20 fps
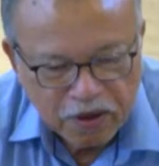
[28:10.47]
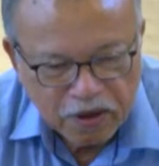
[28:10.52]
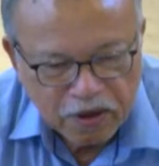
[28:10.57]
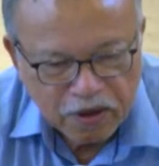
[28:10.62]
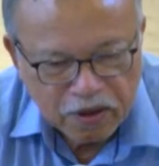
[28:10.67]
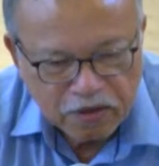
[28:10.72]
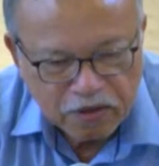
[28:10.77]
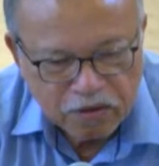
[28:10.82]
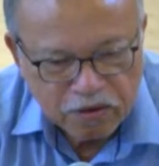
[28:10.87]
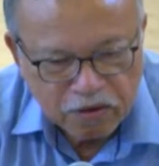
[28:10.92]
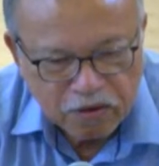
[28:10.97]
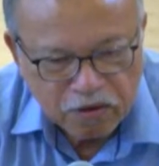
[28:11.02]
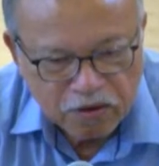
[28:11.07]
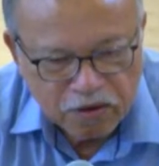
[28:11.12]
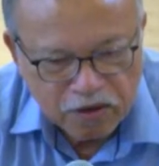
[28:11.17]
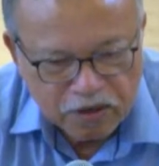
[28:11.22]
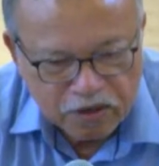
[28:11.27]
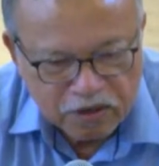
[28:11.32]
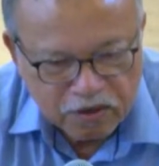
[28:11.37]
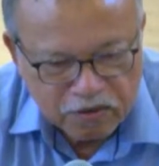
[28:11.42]
The
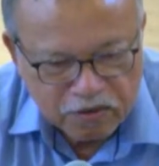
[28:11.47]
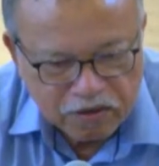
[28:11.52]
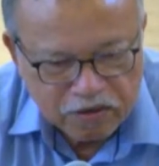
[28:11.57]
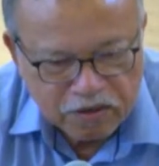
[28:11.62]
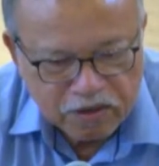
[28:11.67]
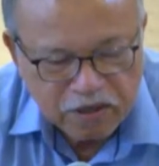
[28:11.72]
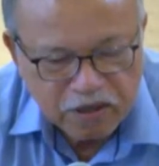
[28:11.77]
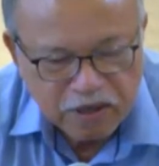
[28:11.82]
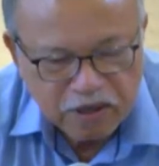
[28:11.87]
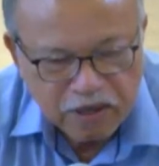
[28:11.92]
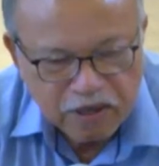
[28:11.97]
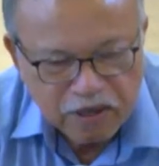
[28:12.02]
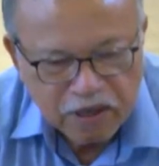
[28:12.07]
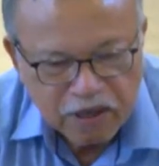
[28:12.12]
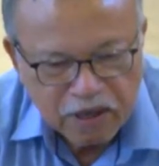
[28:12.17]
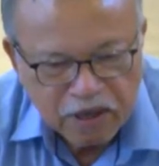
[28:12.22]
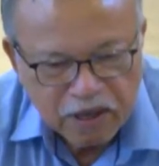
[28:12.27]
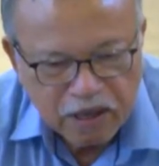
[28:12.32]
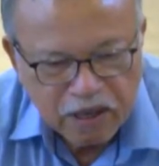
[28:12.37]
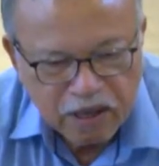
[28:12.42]
royal court.
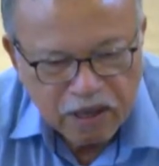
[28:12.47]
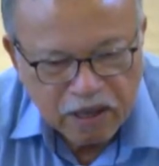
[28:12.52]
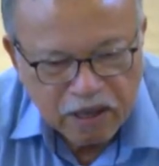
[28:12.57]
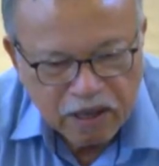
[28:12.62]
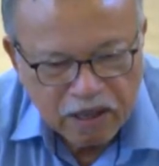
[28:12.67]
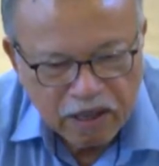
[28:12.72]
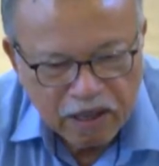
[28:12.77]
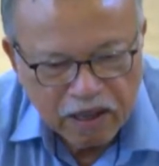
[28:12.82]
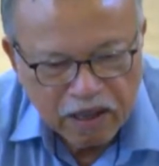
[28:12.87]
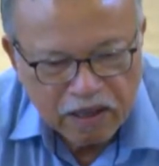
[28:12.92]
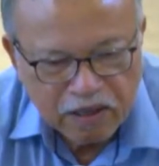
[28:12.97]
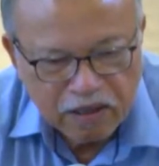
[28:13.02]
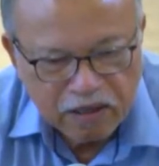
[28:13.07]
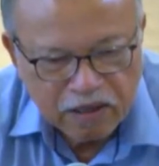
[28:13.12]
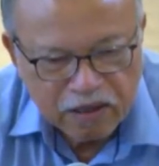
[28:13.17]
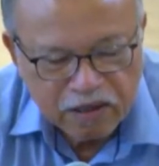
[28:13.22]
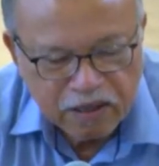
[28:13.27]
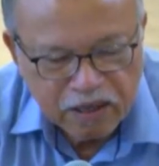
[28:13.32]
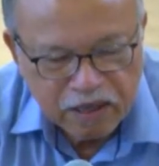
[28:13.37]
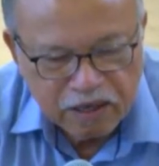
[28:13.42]

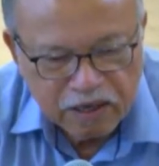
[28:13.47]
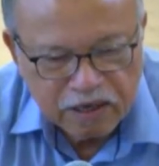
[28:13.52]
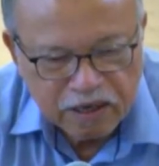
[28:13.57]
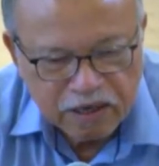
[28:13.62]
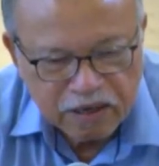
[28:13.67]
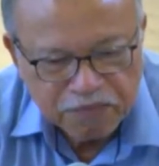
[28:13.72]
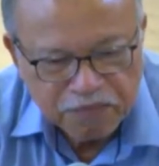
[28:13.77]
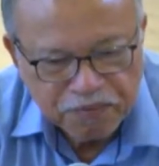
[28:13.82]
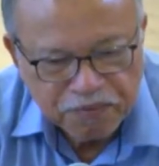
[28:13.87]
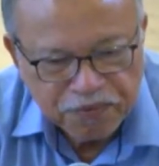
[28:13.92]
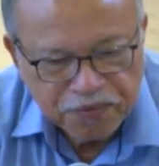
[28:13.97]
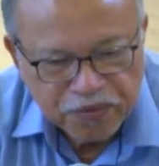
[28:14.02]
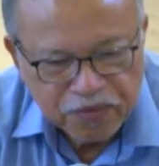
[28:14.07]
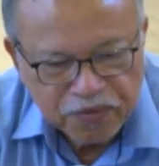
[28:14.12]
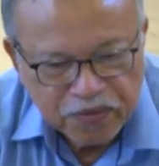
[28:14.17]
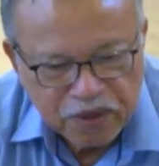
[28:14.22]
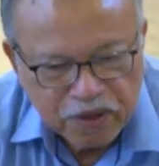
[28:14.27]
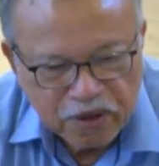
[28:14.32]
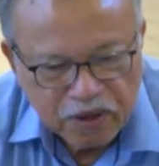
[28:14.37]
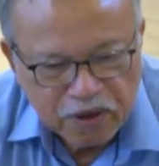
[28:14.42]
And they are
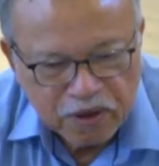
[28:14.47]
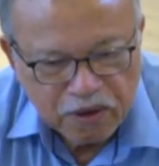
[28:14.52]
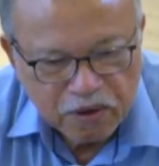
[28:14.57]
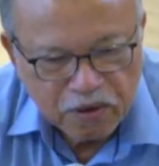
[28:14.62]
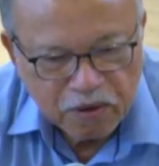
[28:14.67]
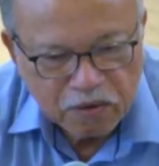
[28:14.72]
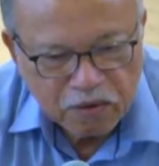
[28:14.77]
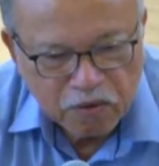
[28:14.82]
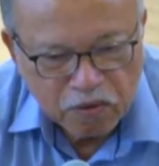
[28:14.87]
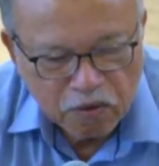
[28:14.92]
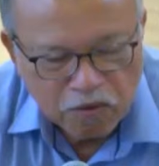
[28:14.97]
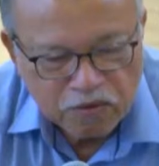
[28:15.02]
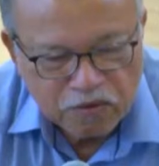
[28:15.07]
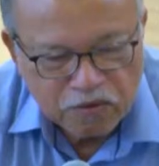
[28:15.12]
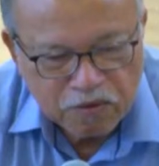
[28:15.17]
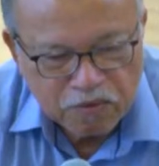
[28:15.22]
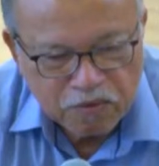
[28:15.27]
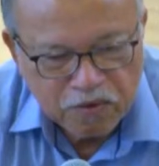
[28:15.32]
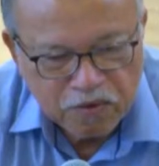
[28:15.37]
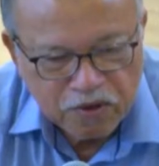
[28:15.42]
wrote
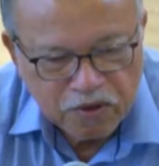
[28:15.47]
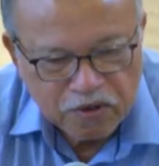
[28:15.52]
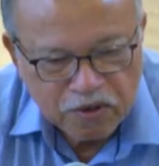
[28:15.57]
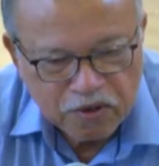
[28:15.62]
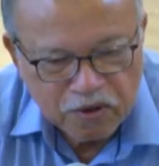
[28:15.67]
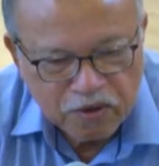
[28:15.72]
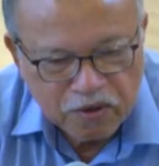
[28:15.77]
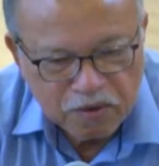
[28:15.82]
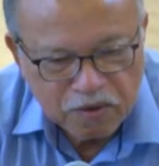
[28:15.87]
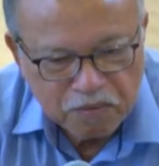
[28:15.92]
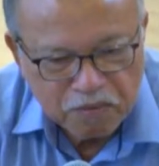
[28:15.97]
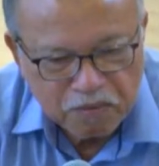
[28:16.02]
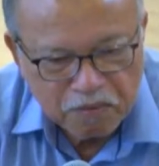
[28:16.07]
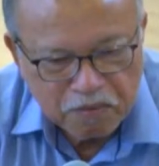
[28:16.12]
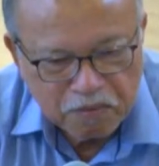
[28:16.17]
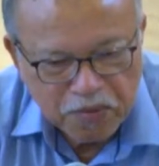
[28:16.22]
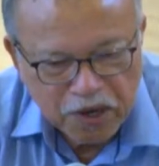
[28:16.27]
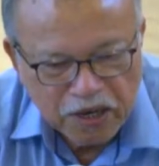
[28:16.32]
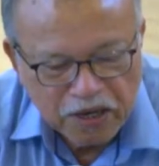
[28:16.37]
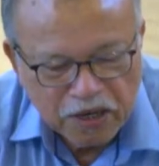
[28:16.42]
uh,
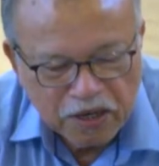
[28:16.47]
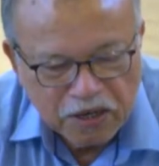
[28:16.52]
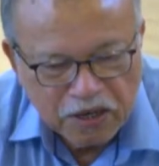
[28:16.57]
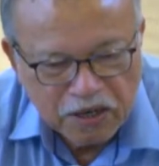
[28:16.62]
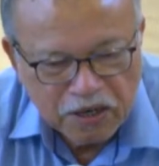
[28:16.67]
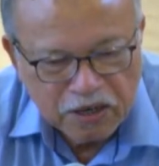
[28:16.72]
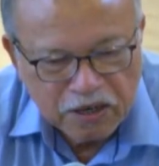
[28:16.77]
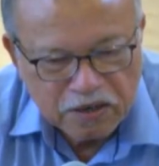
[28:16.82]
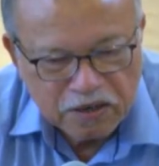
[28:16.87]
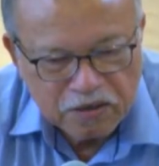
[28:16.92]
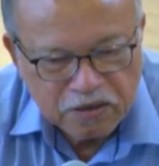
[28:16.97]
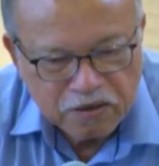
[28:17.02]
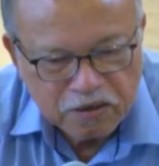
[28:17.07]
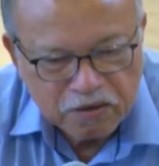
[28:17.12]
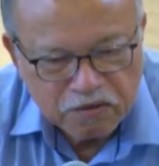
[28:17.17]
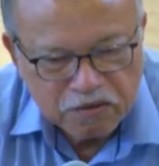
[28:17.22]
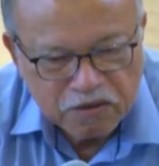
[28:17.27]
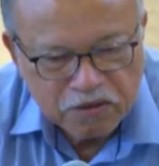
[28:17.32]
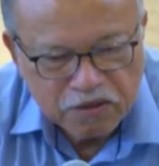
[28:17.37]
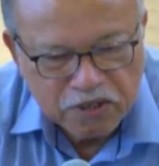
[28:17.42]
many
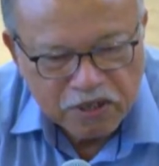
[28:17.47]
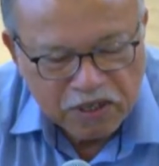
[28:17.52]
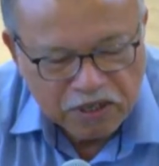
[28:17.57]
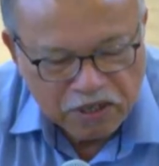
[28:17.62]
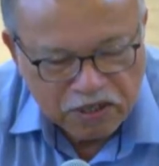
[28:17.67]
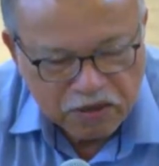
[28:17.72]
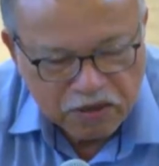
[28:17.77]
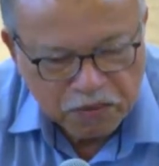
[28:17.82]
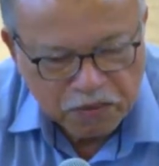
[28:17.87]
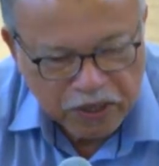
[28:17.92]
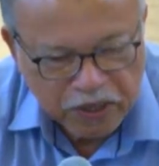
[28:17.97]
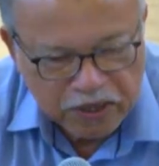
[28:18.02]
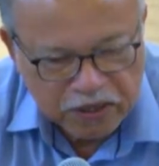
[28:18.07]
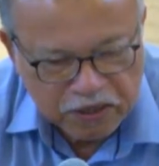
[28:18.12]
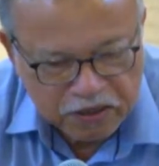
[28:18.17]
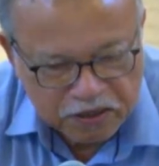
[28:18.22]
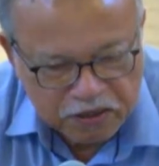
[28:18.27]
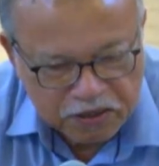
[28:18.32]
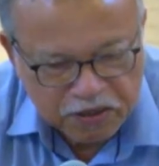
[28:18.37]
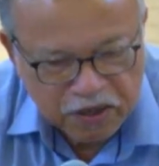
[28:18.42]
serious
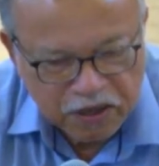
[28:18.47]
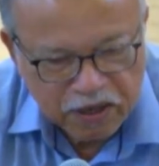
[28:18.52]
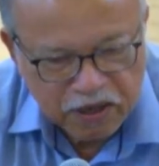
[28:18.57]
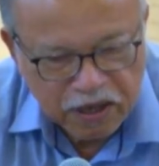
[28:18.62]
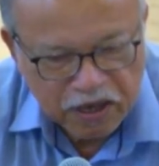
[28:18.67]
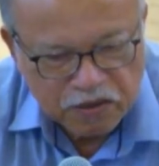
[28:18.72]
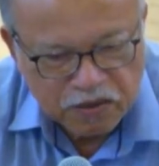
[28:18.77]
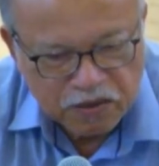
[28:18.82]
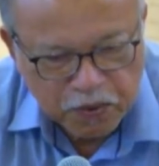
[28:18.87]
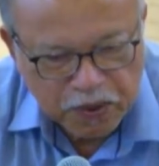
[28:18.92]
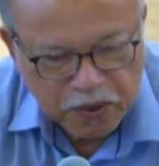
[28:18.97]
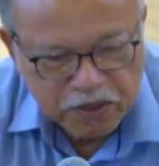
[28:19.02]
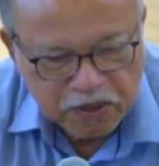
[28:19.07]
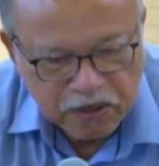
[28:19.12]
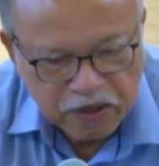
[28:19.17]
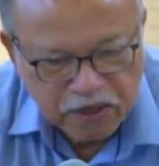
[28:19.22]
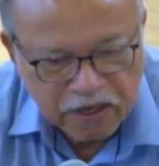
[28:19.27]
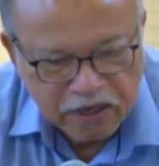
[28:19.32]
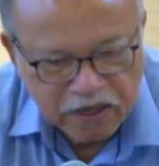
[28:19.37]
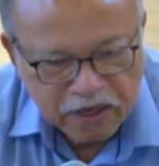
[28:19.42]
matters,
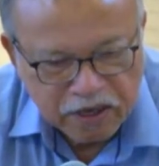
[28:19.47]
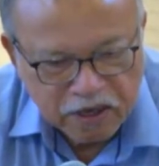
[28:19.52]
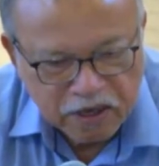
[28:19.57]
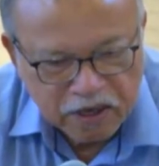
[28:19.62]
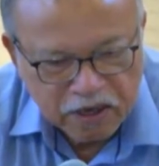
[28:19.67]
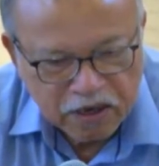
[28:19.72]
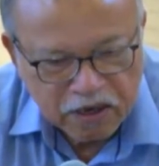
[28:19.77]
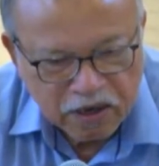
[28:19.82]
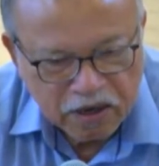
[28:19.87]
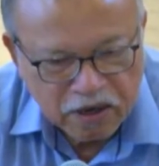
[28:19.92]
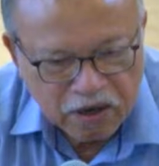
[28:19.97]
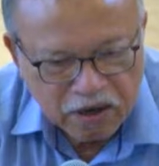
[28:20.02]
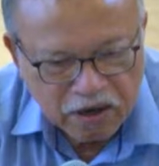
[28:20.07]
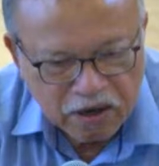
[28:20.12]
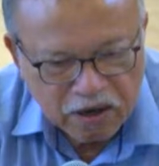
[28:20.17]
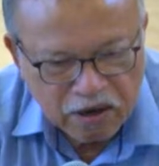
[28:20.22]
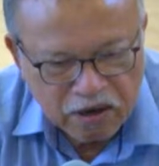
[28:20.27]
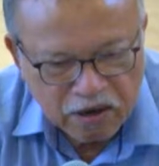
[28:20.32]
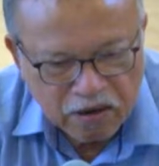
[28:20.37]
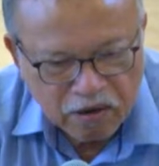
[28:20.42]
especially
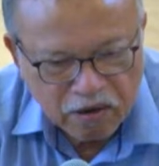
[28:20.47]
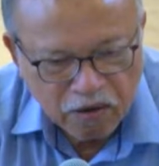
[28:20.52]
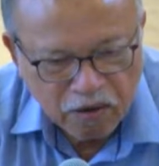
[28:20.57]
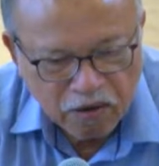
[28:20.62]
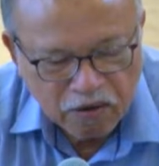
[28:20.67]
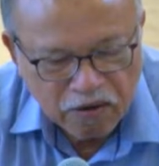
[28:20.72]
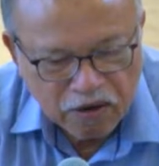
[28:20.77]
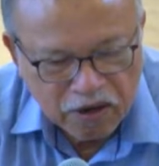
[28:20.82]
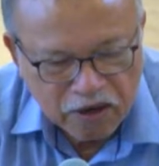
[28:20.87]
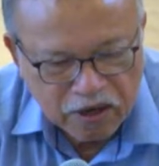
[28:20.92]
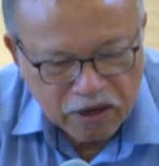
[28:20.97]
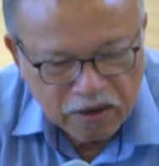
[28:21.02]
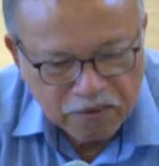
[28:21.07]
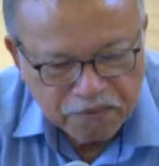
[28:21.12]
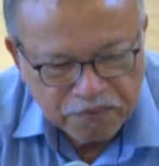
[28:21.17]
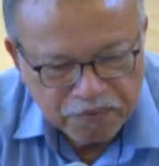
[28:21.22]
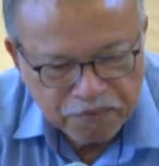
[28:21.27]
uh, on uh,